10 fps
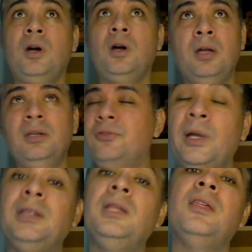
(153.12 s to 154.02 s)
to a crowd
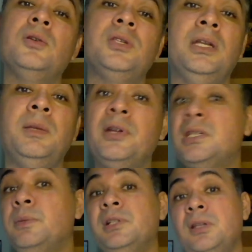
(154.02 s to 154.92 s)
of 20,000. The
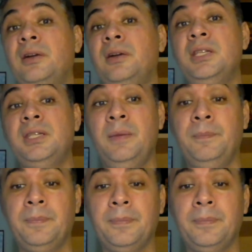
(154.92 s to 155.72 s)
principles are the same.